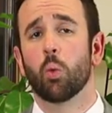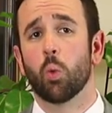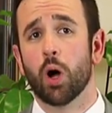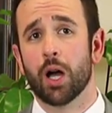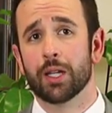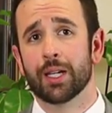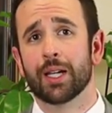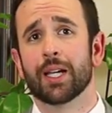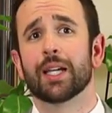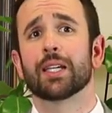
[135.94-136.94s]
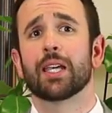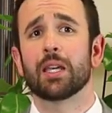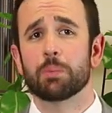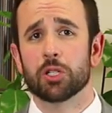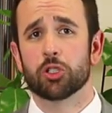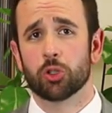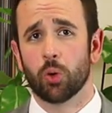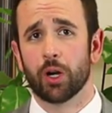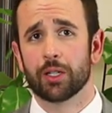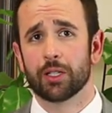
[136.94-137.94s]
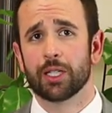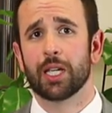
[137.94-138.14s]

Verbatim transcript: One, keep it short.